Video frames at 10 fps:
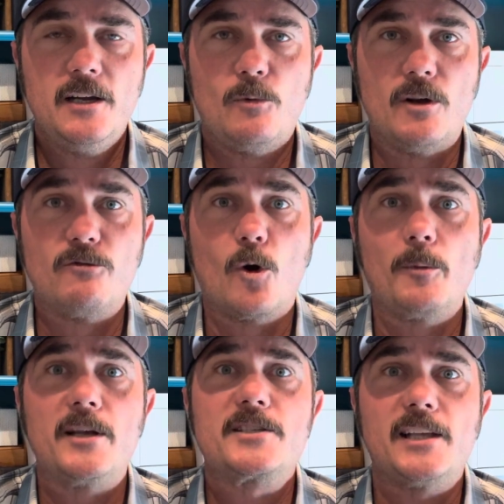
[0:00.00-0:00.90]
Well, 4
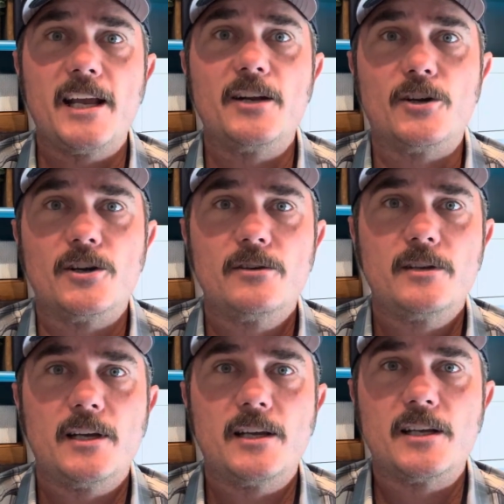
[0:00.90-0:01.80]
months later,
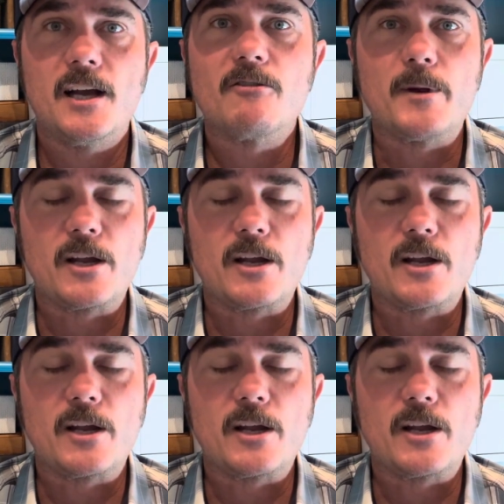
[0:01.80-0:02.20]
the government